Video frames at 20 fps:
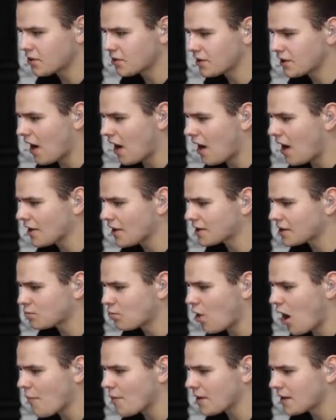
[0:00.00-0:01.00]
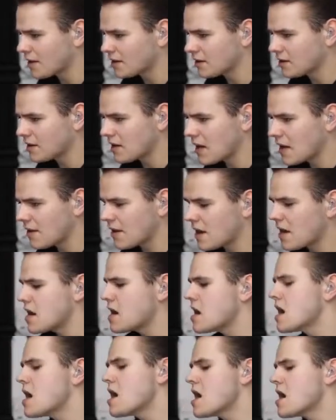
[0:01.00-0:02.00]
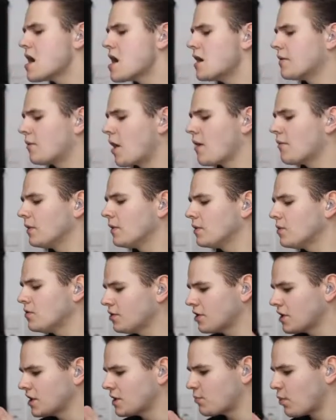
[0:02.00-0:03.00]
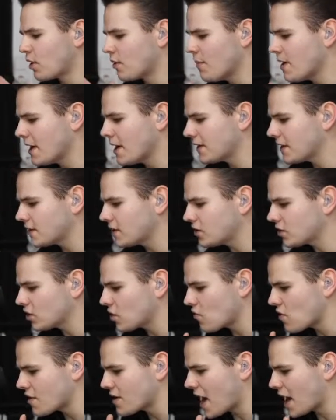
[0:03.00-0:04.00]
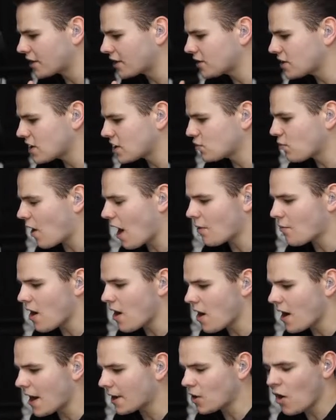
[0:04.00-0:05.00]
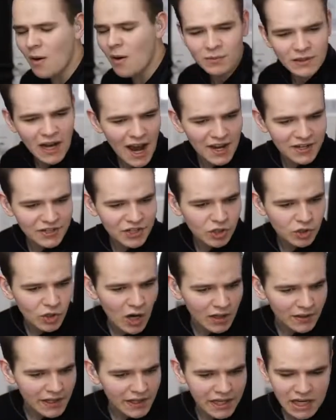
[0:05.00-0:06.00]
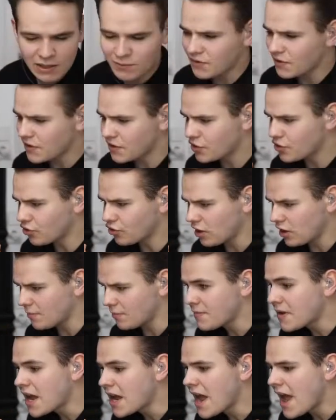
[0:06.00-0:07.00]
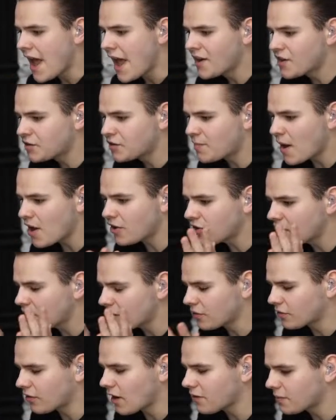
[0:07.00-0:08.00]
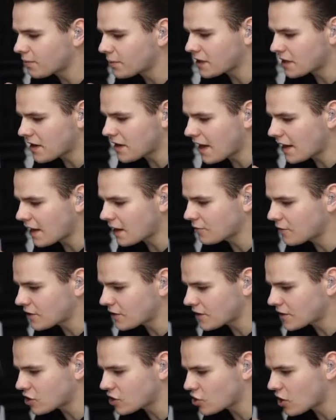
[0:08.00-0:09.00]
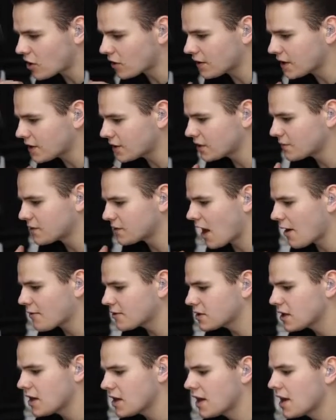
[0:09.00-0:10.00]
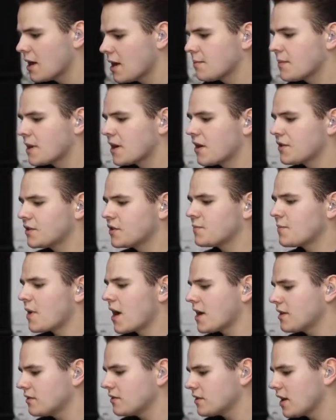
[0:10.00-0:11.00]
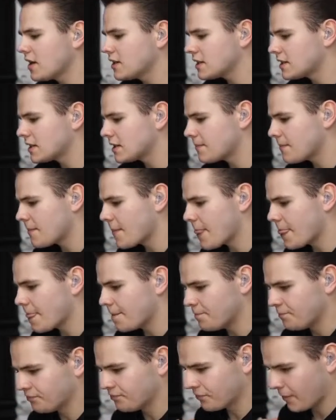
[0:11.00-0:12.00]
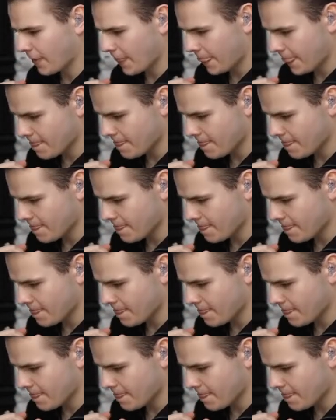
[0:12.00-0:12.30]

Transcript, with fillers: of turning on as well. We can see the revolutions per minute. This is going actually quite well. I know I'm kind of struggling here with the stream, and especially the frames per second, which is struggling sometimes because of my internet.